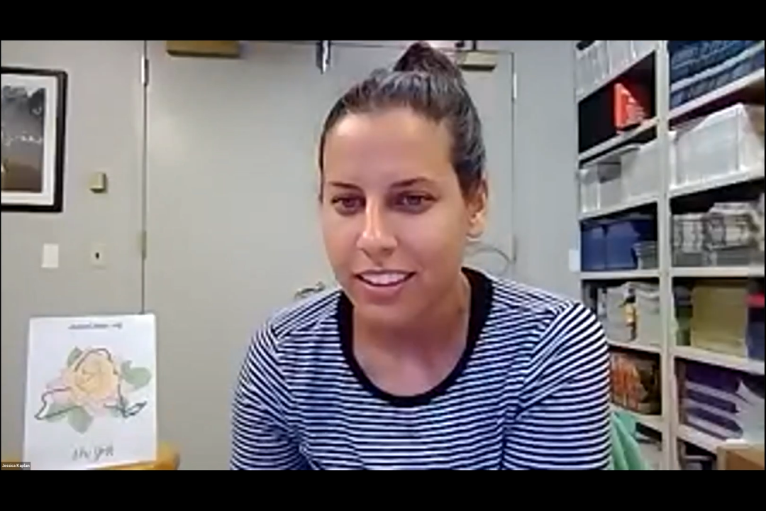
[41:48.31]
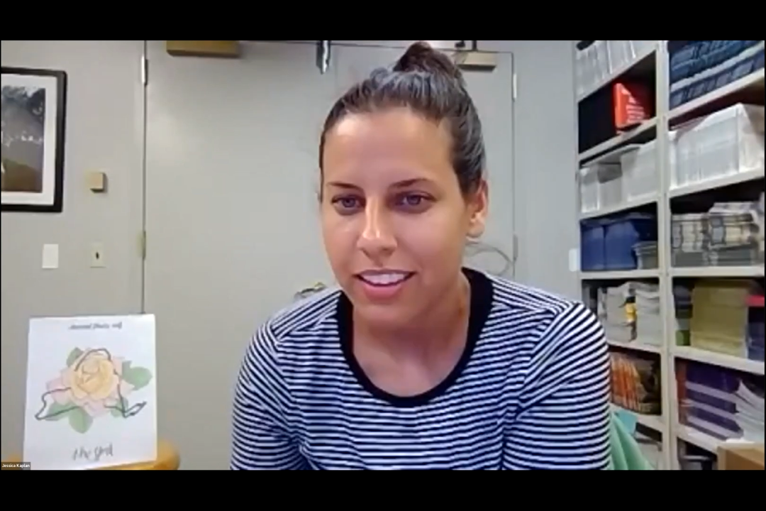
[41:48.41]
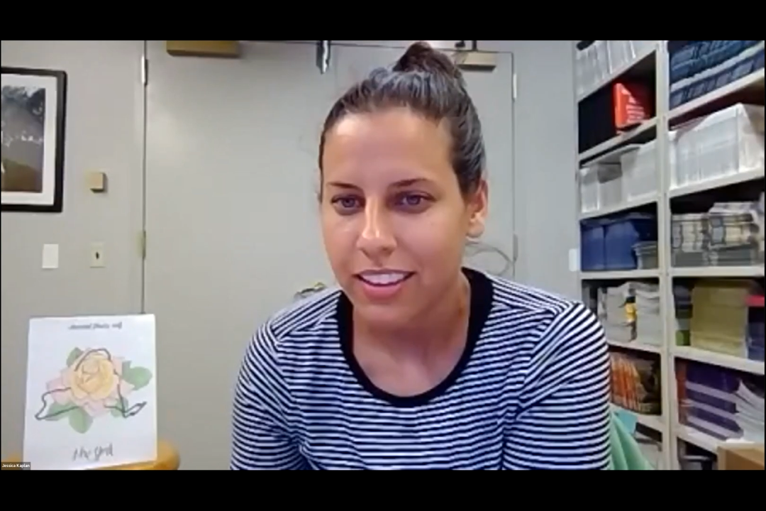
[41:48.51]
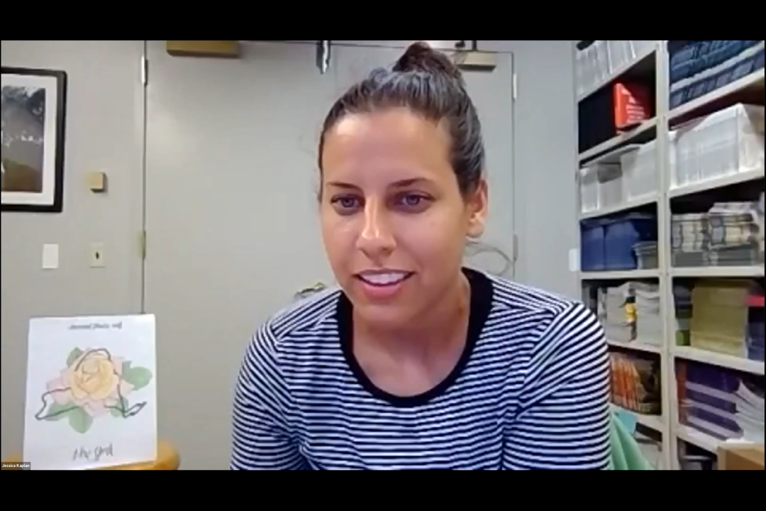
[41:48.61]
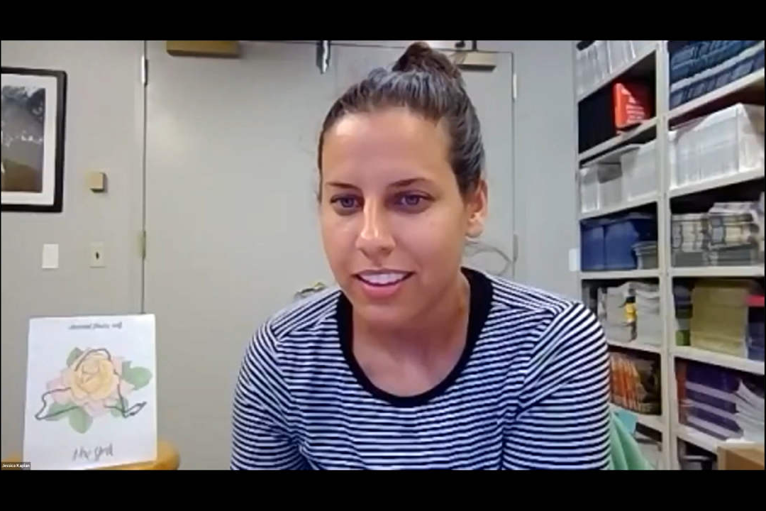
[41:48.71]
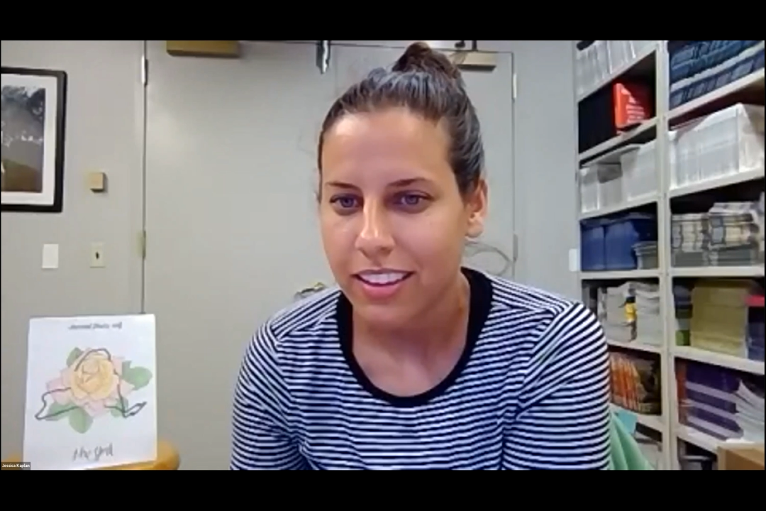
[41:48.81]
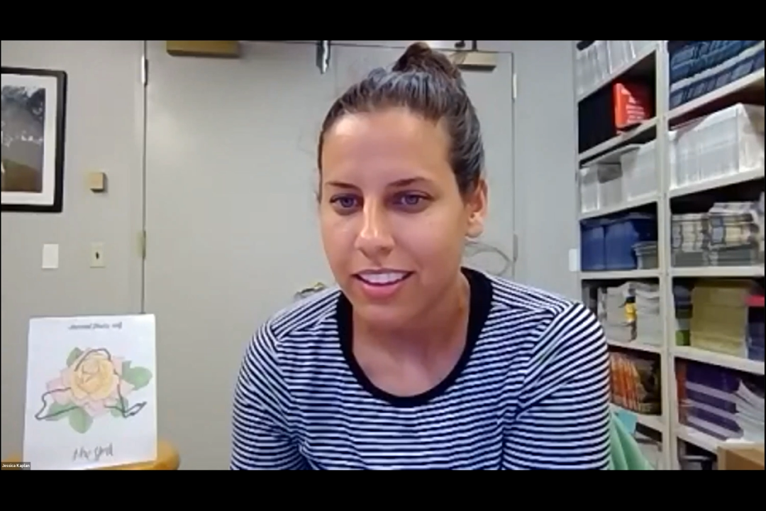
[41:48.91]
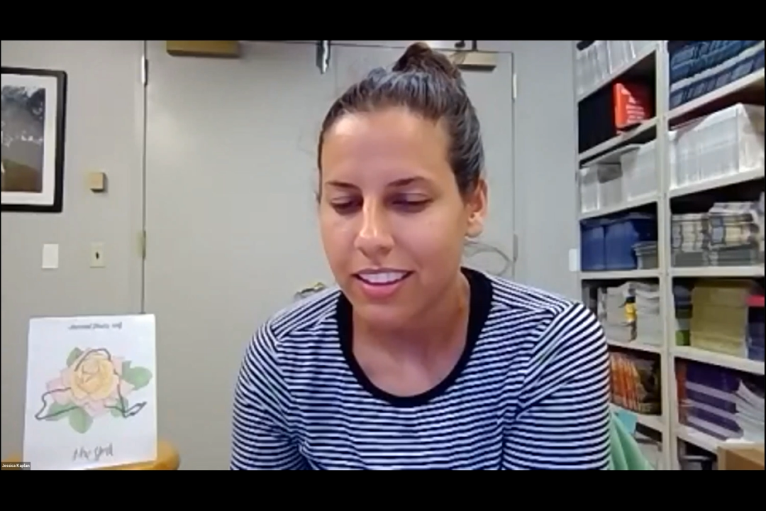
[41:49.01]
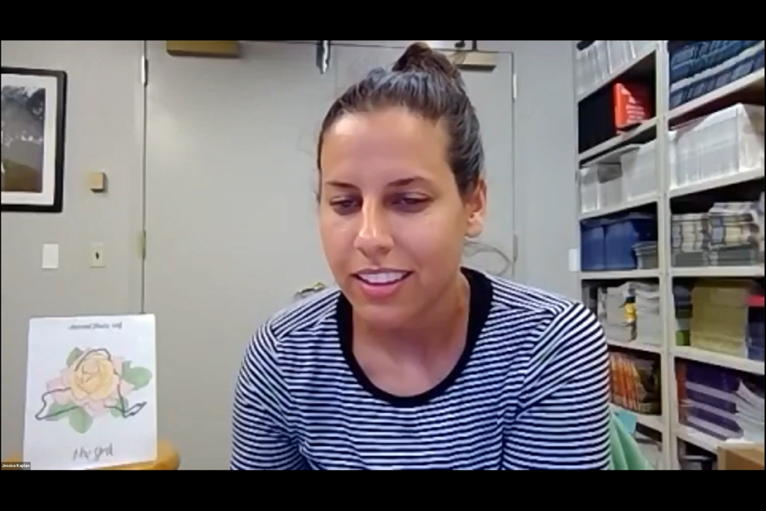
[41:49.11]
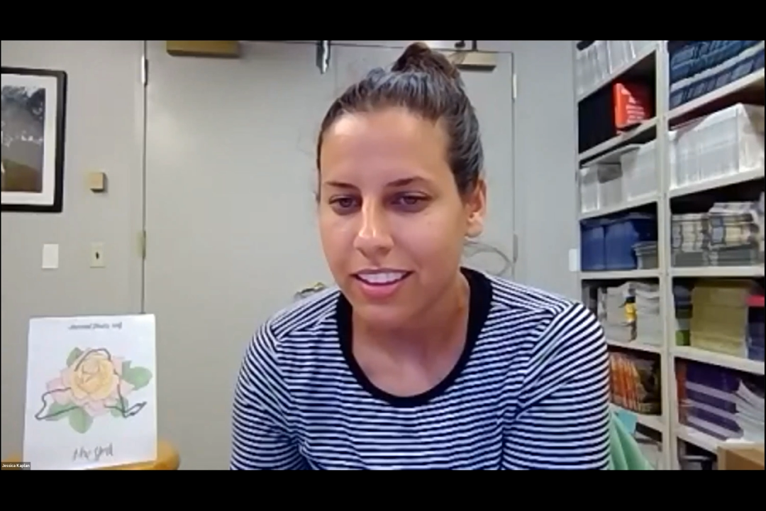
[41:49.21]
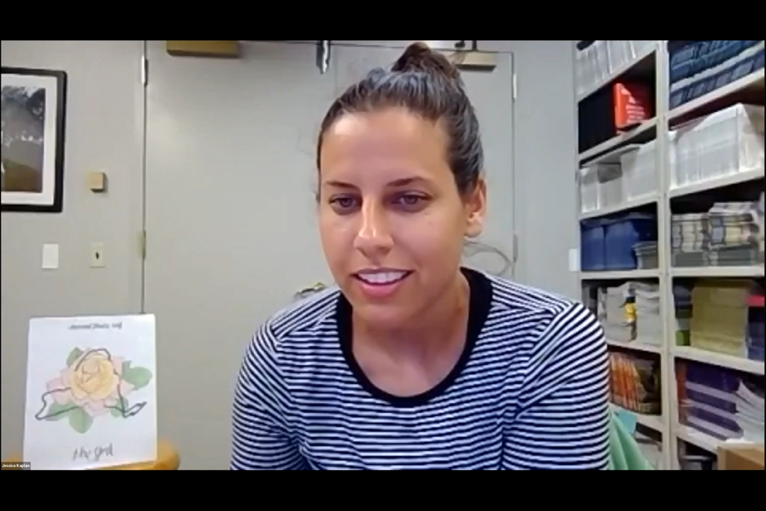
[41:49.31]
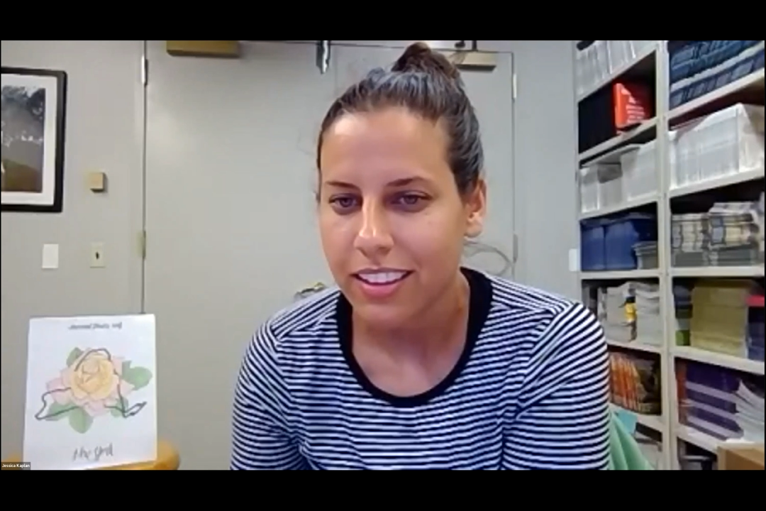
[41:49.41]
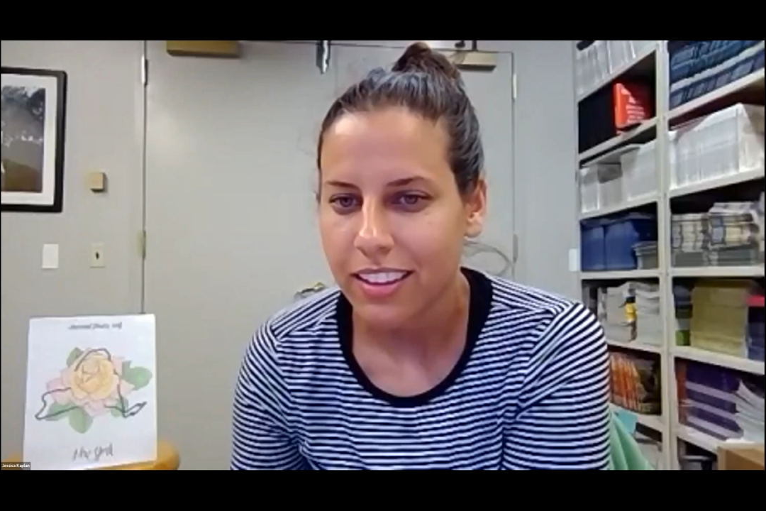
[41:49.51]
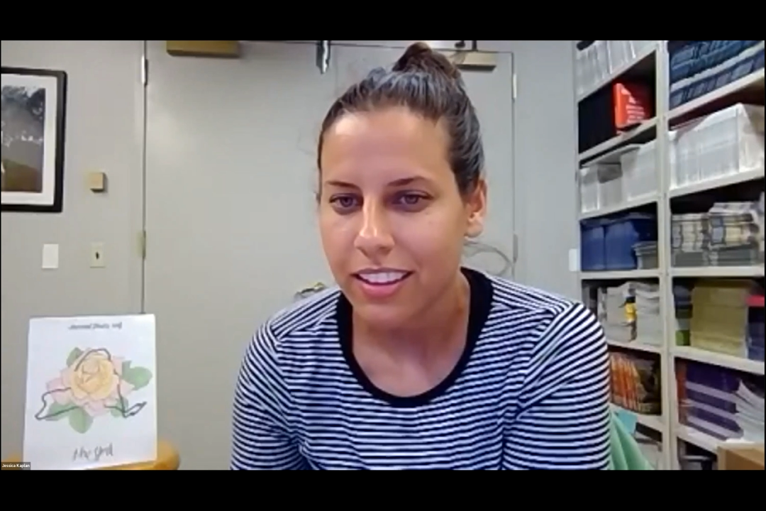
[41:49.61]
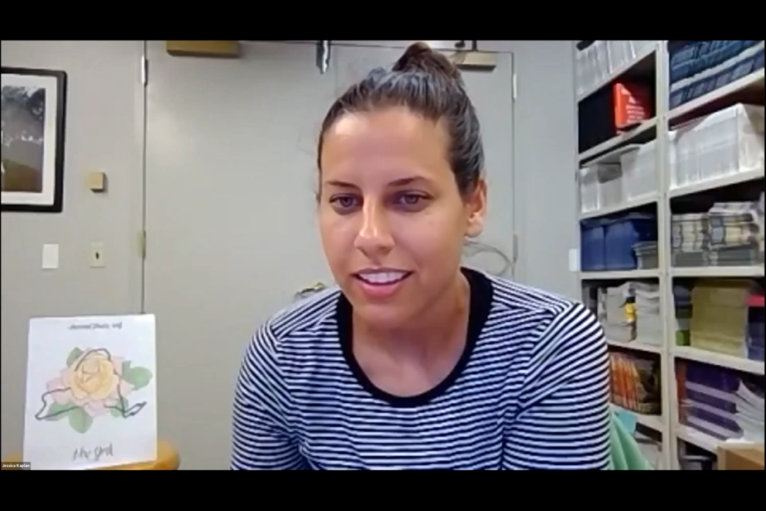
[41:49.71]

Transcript: But Deborah, I see